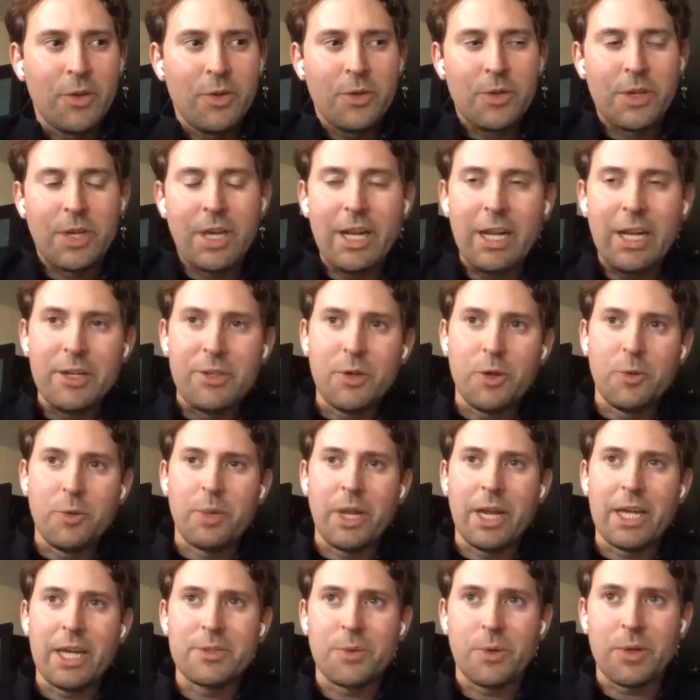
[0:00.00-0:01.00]
Getting to a
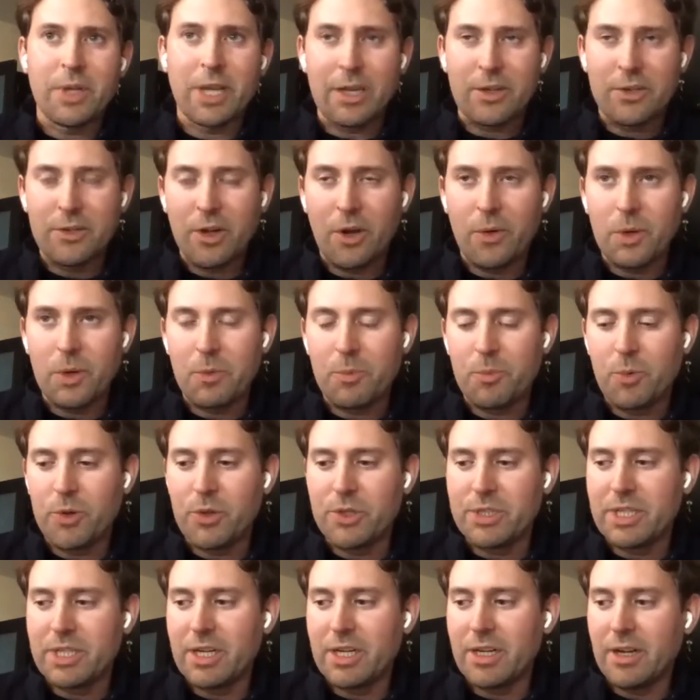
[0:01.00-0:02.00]
place where, like, are we
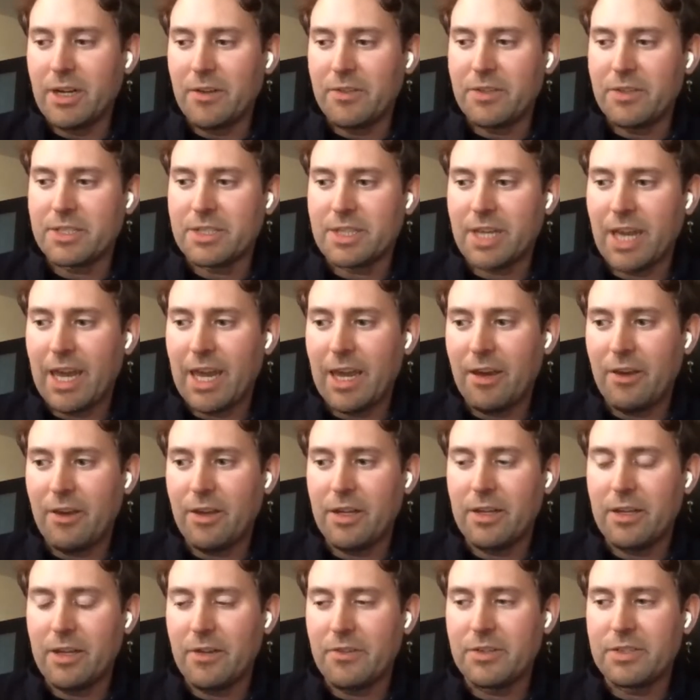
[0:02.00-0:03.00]
producing enough scale,
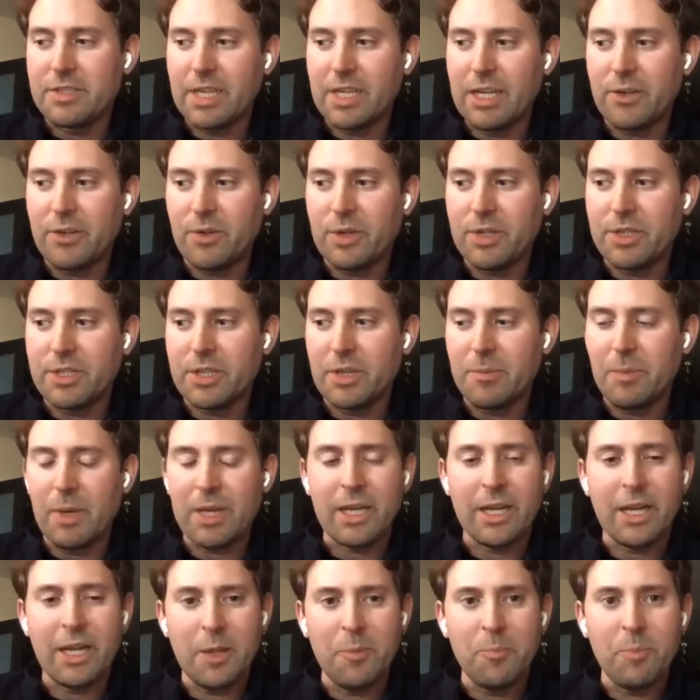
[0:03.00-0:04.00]
enough seigniorage to
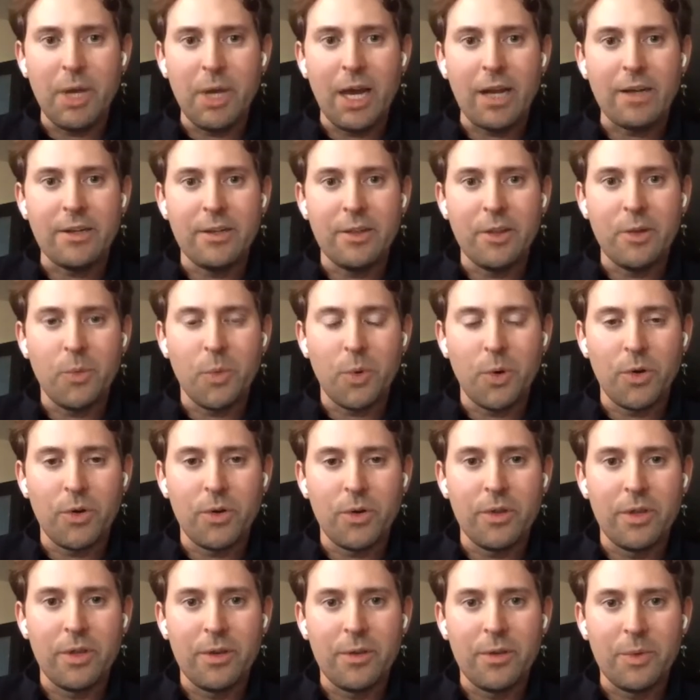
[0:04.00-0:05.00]
make an impact in the
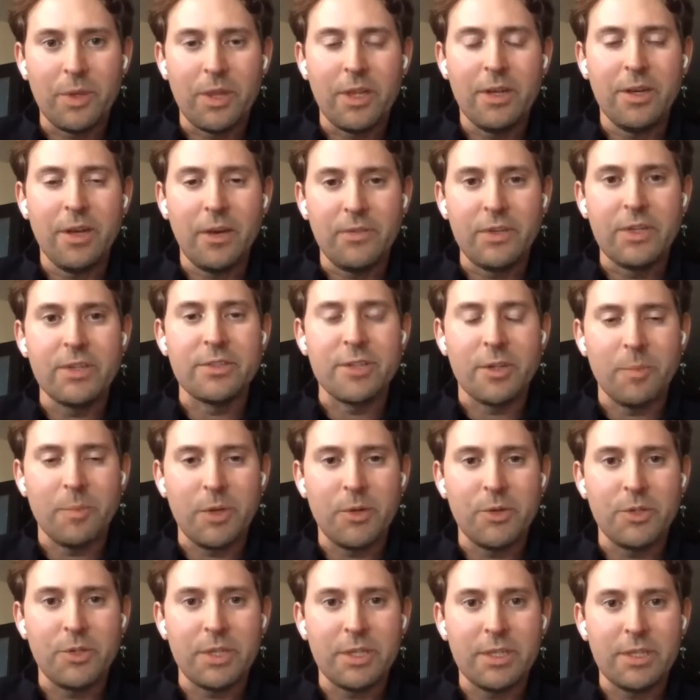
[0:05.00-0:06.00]
world with enough
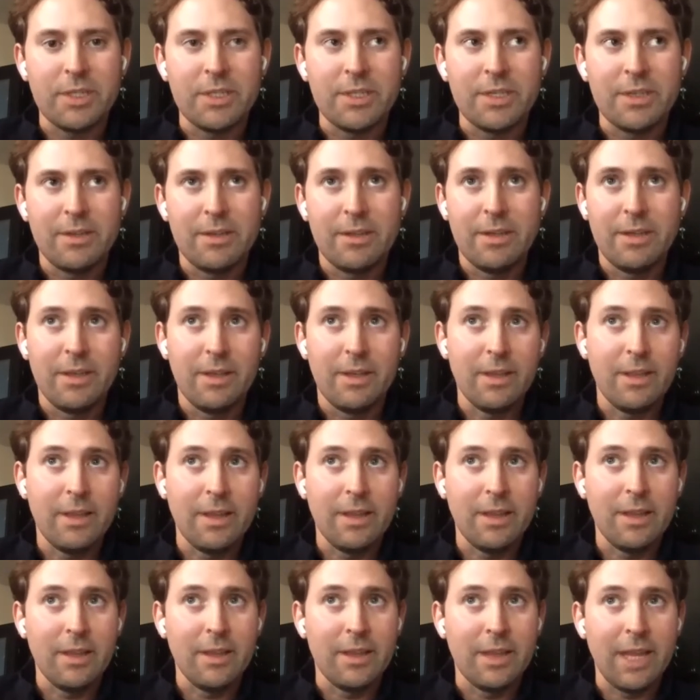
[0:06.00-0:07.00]
distributions?
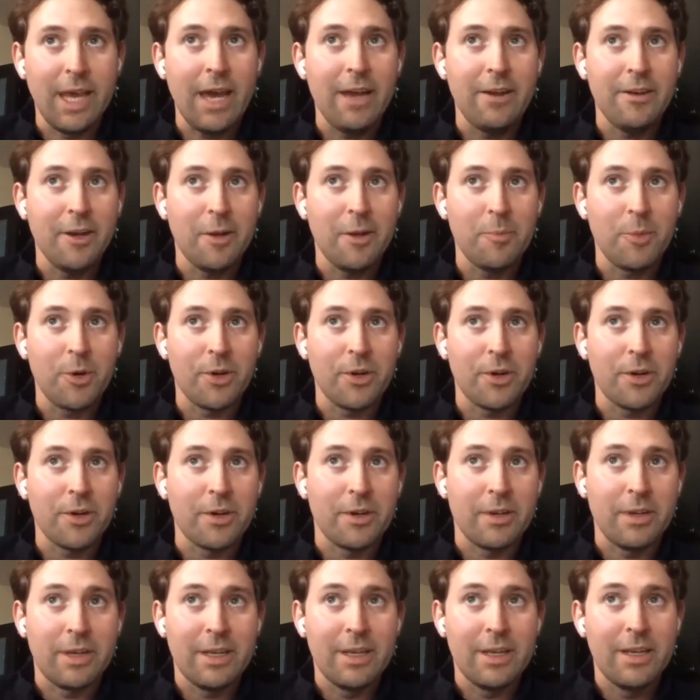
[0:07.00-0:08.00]
That
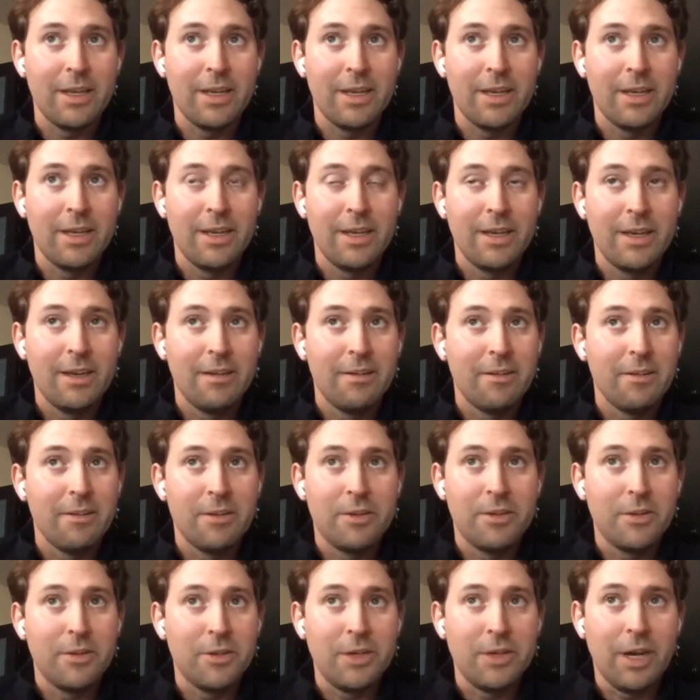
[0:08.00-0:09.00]
number,
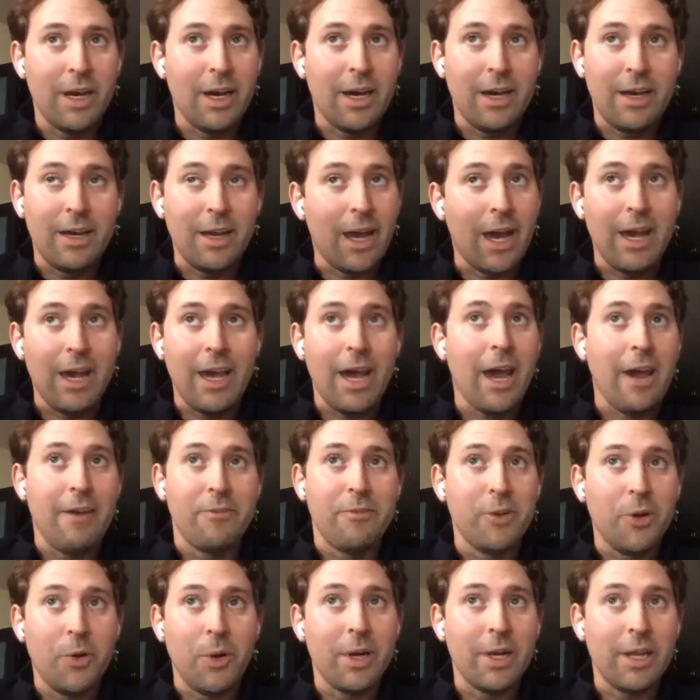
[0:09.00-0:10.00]
I have
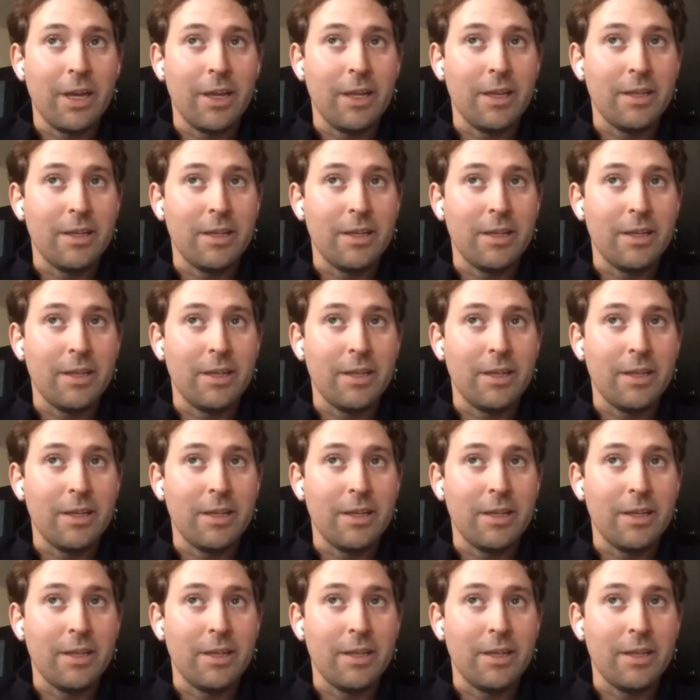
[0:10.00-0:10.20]
no idea.